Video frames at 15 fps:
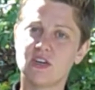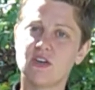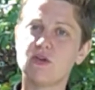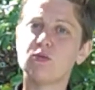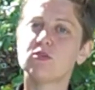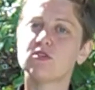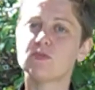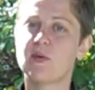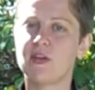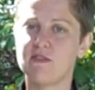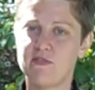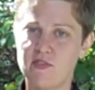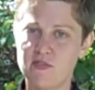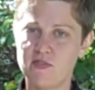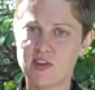you will spend
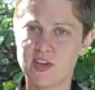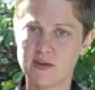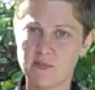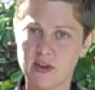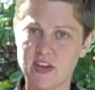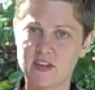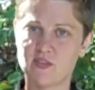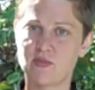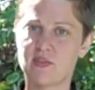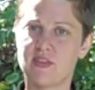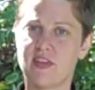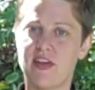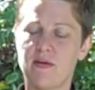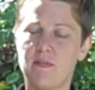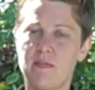15 minutes with
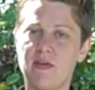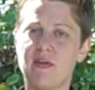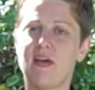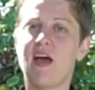them,